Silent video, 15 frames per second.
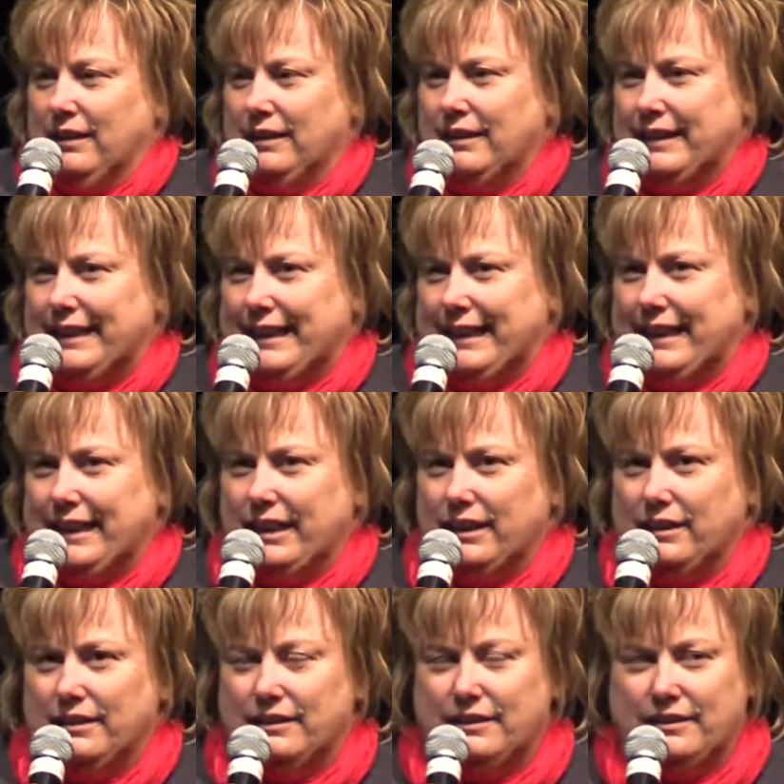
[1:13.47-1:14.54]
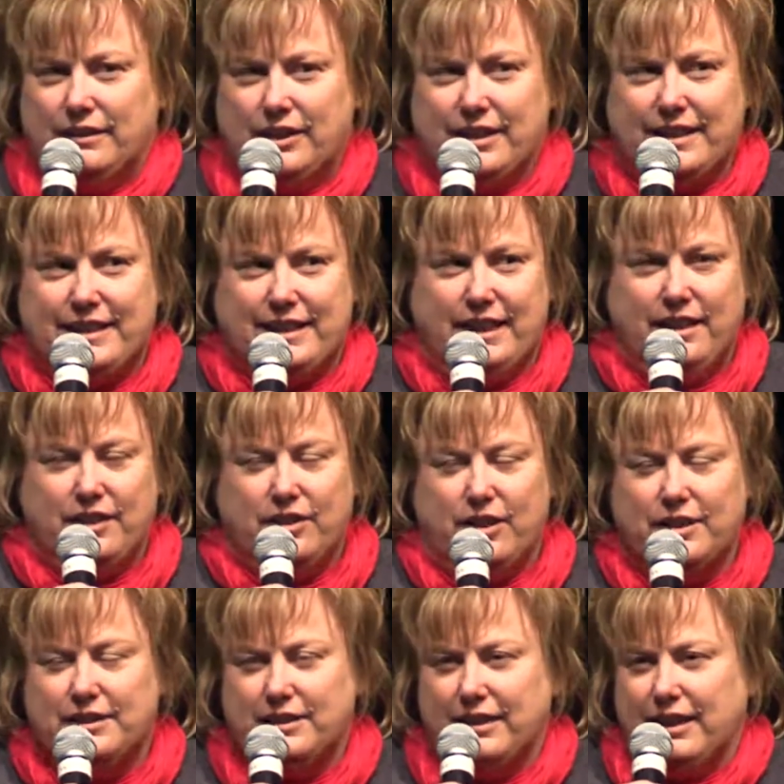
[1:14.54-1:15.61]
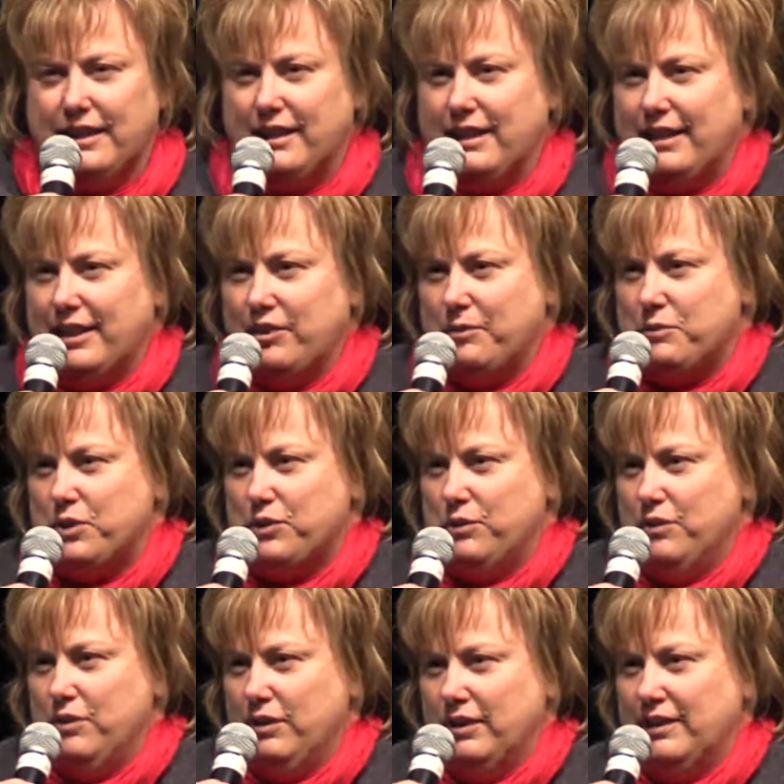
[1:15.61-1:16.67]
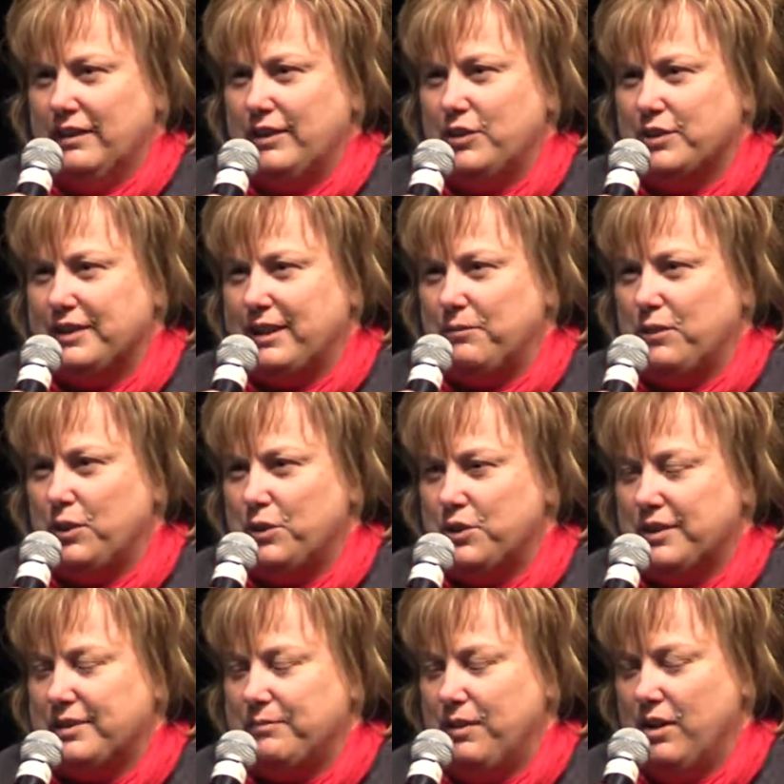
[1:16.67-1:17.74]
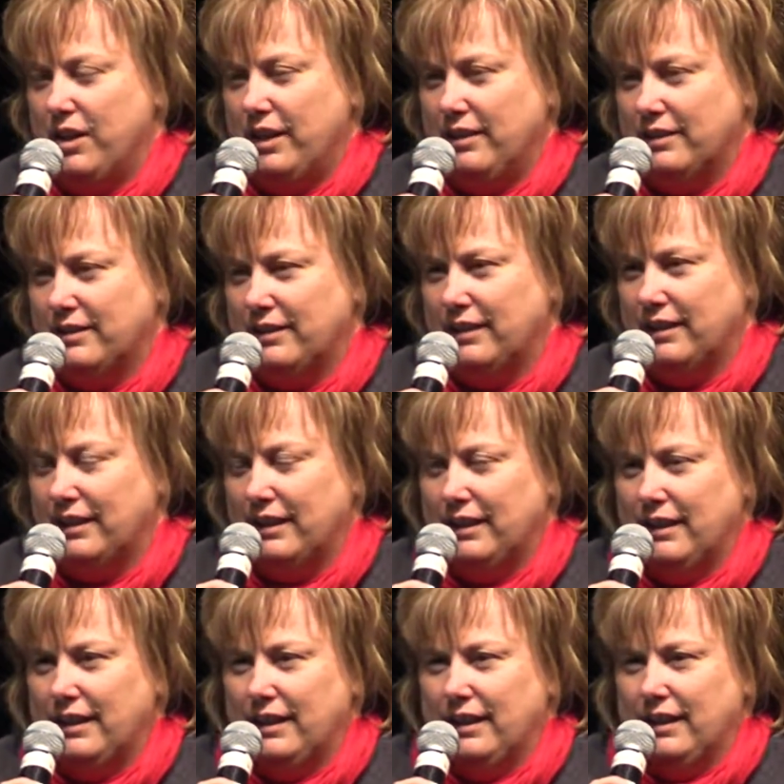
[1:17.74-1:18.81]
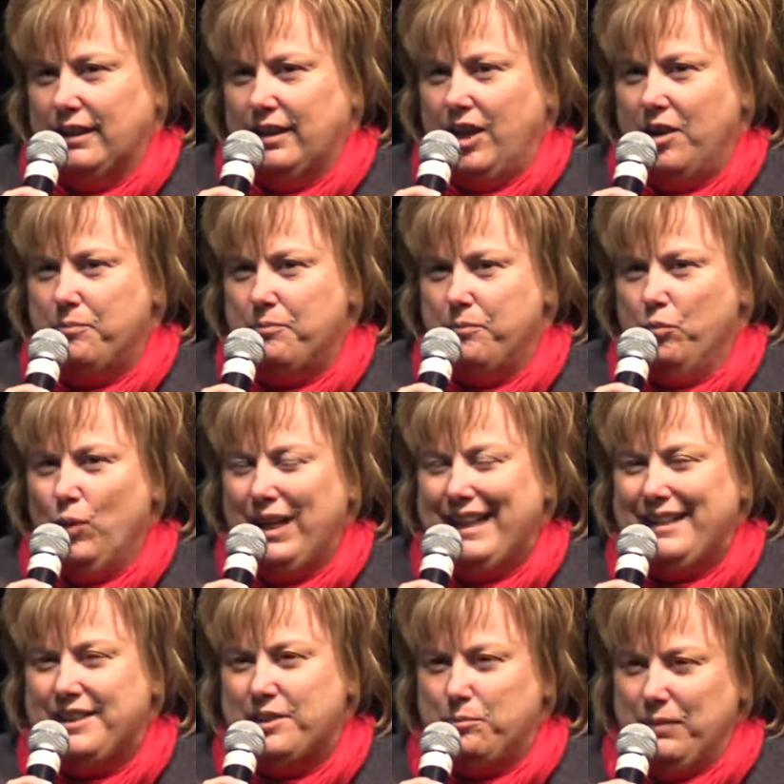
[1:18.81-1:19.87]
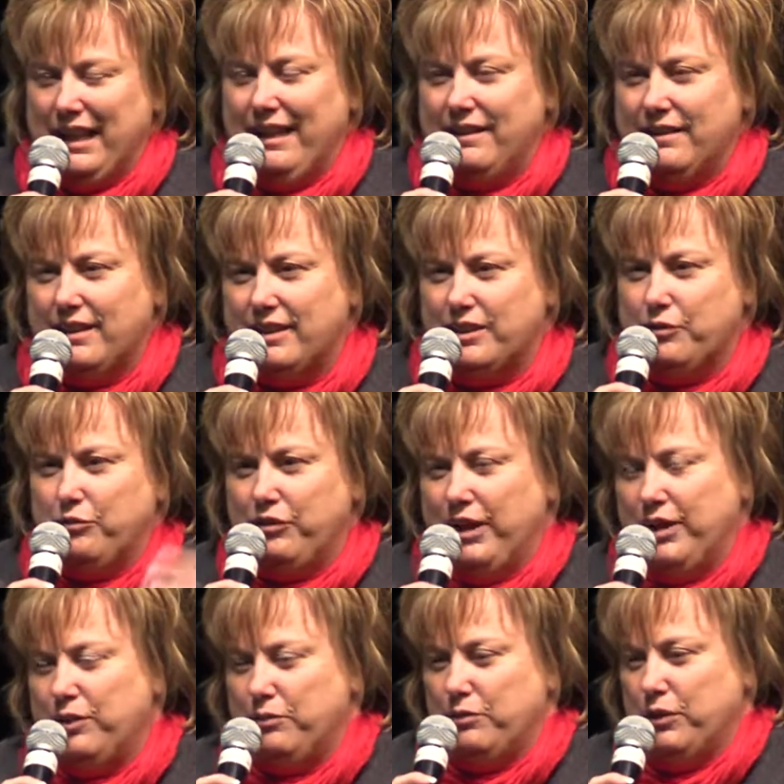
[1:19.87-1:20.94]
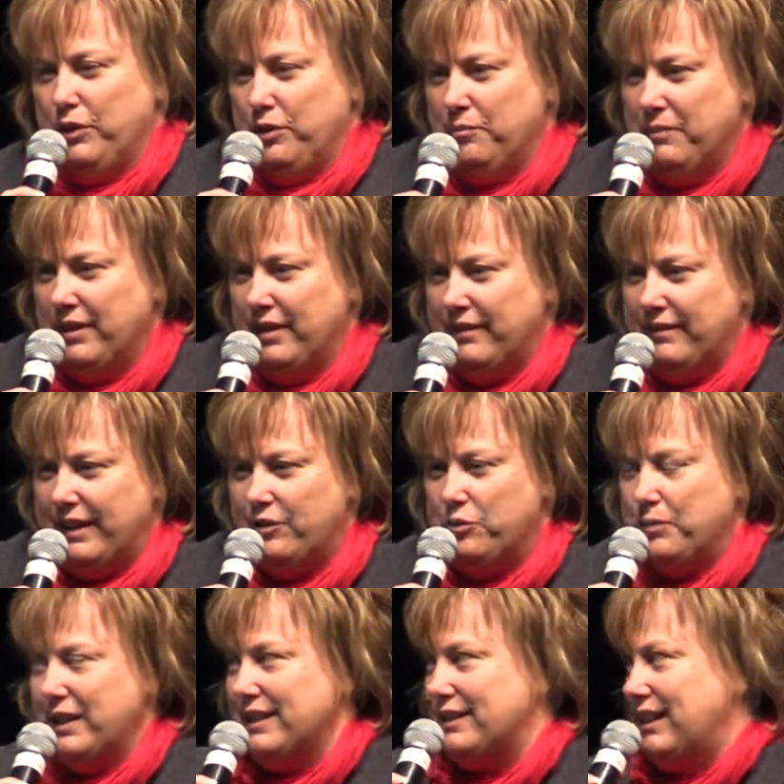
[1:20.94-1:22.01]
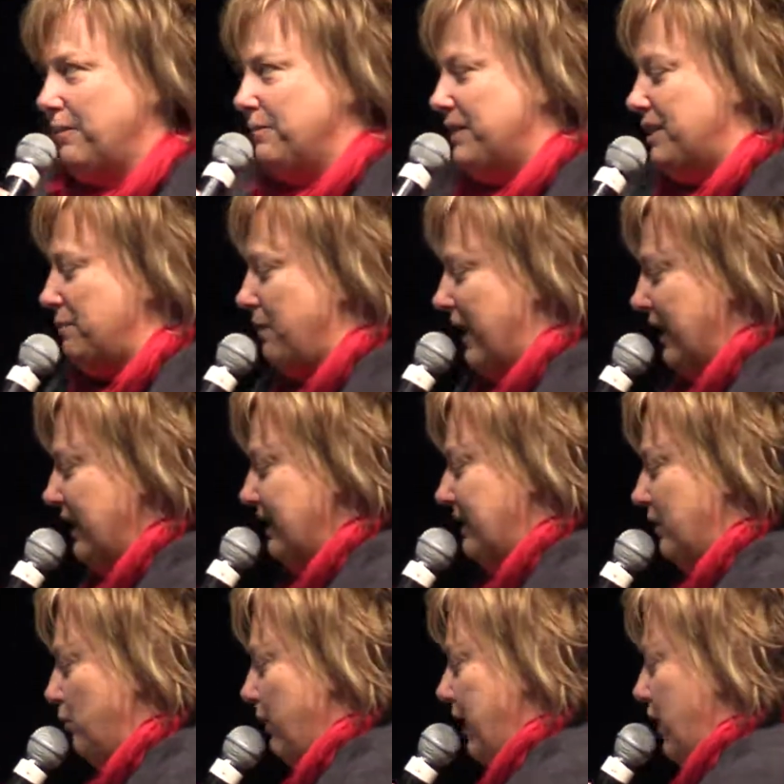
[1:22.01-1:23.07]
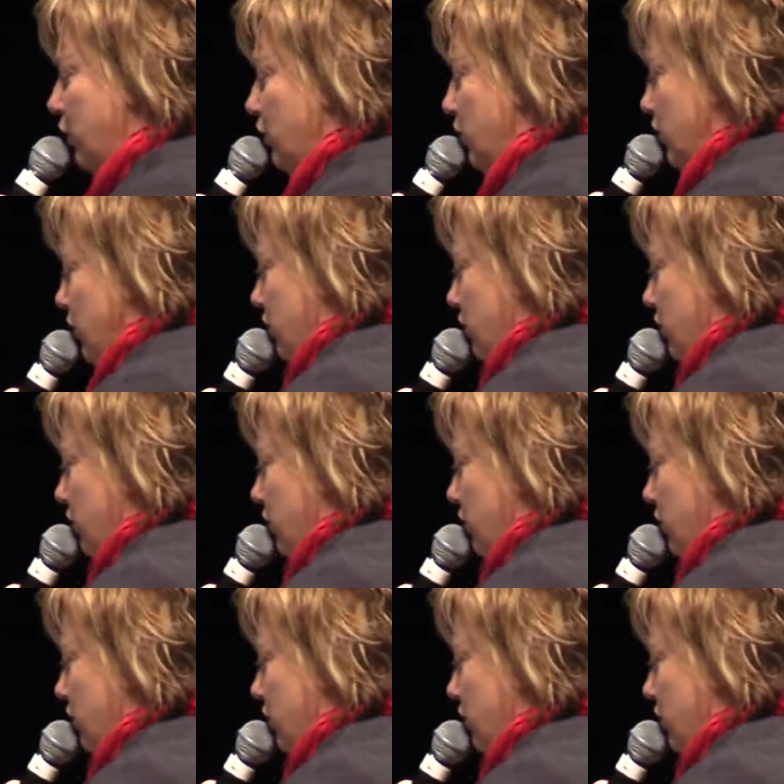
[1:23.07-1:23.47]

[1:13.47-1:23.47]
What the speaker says: Okay, you can see it nice and clearly now, I'm sure, in your subconscious mind. I'm willing to bet that at the front of the room there would have been some space where you